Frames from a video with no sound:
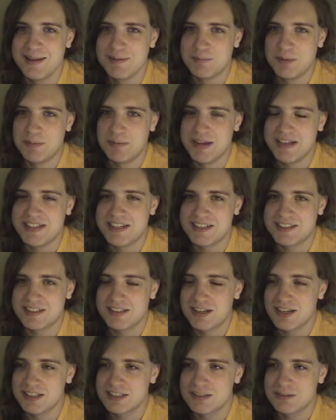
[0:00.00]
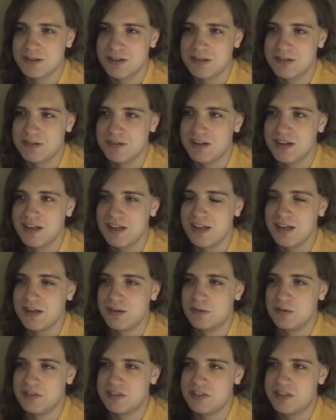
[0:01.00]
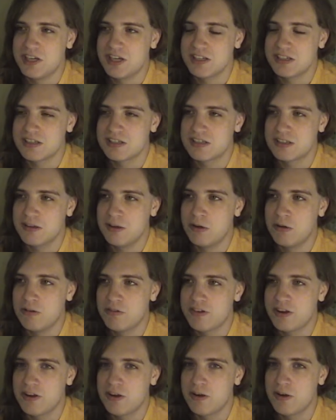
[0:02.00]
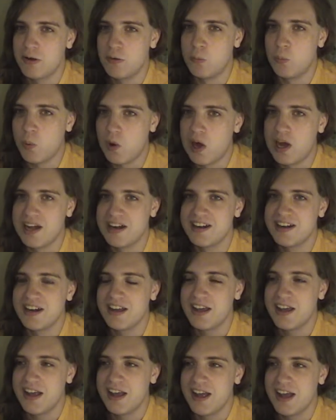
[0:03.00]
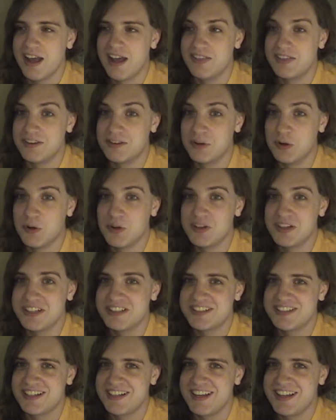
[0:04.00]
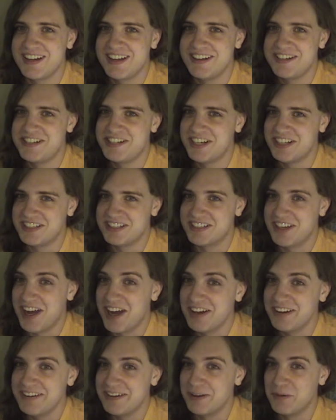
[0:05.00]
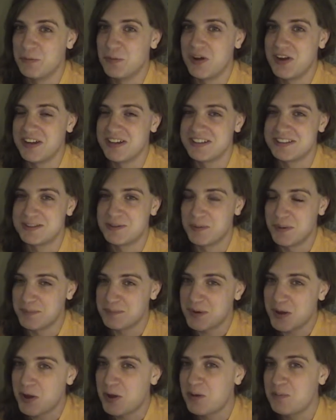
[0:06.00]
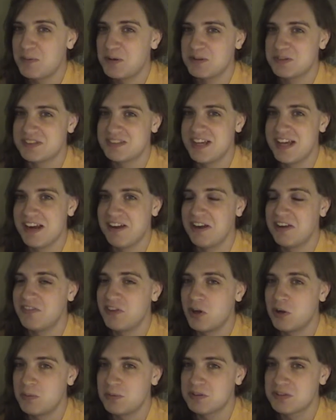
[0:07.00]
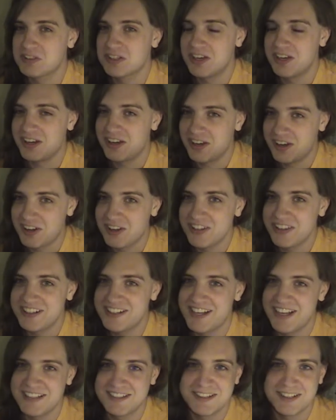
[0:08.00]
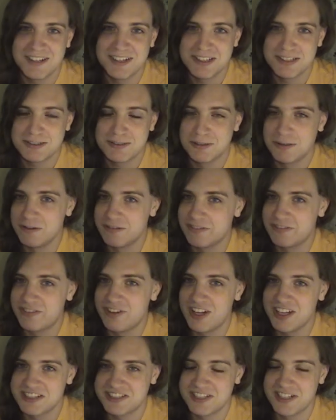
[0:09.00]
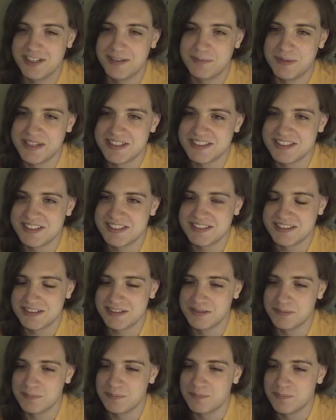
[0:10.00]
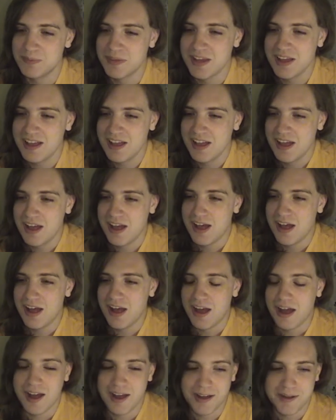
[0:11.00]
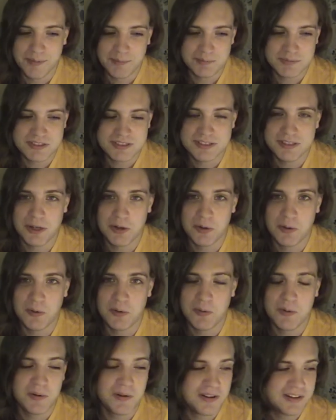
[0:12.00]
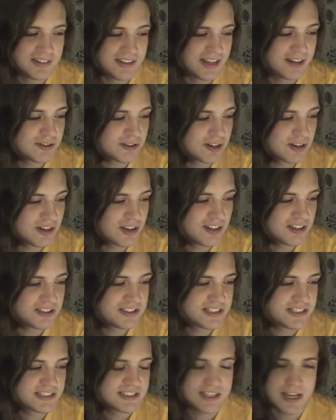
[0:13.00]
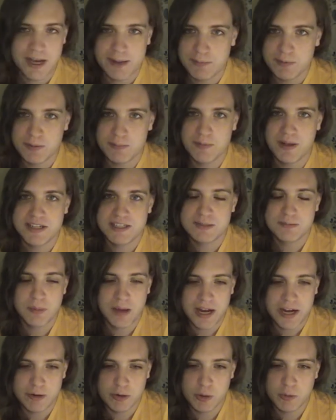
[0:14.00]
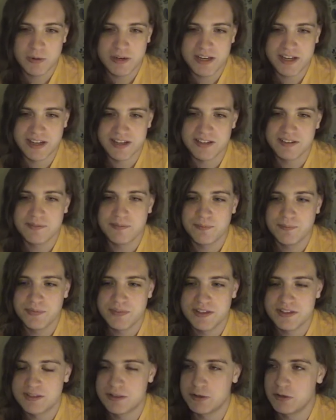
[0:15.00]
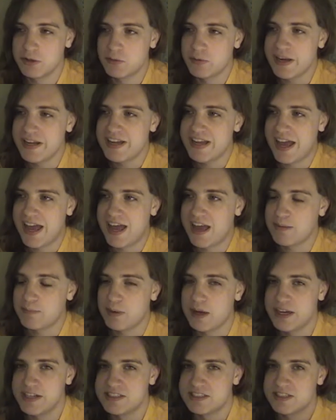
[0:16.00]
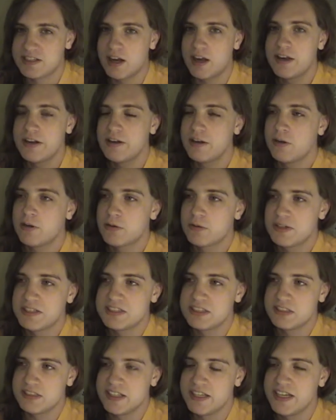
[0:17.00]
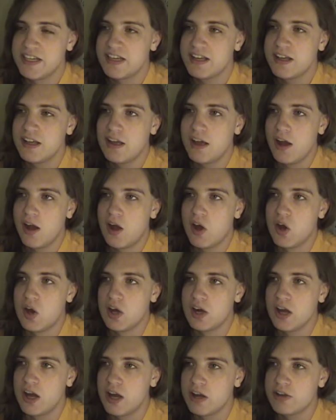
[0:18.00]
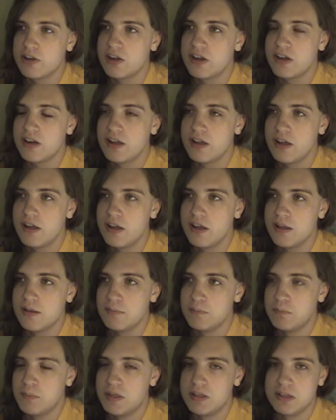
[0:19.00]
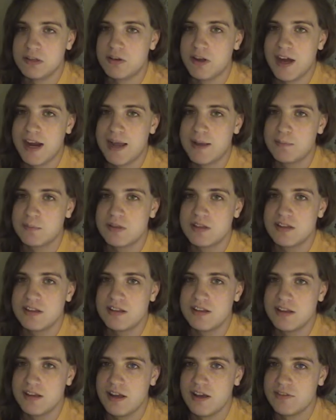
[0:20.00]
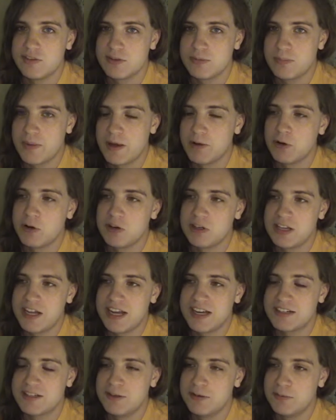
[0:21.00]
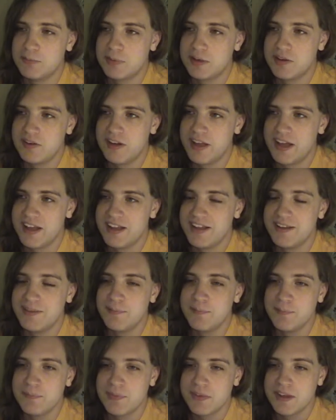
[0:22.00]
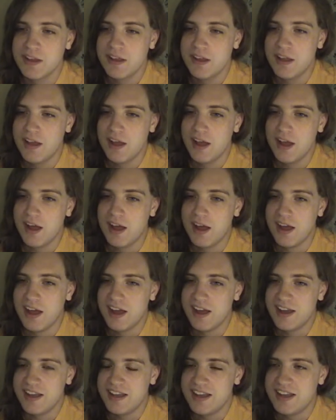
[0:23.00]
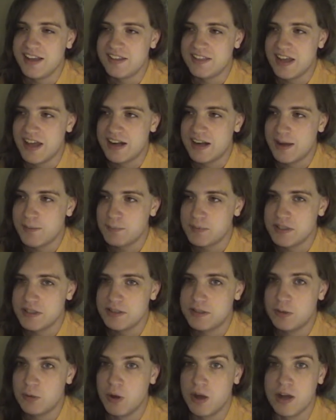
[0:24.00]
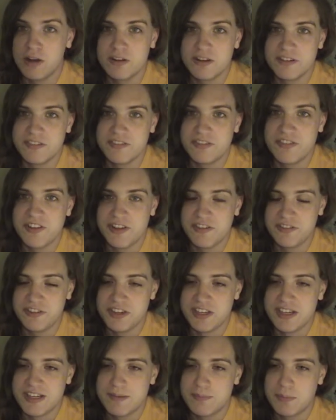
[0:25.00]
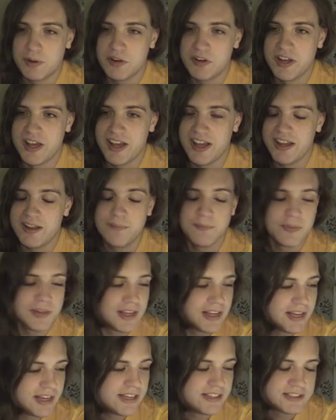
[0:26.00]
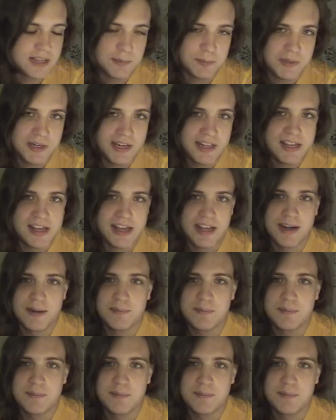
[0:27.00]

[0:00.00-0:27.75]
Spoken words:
But my testosterone was just over 1, and the goal is to get it just under 1, so I'm almost there. I've almost got all the testosterone flushed out of my system. So the endocrinologist upped my Spiro again. So to recap, I started out originally on 100 milligrams of spironolactone per day. He then upped it to 150 per day. He's upped it again.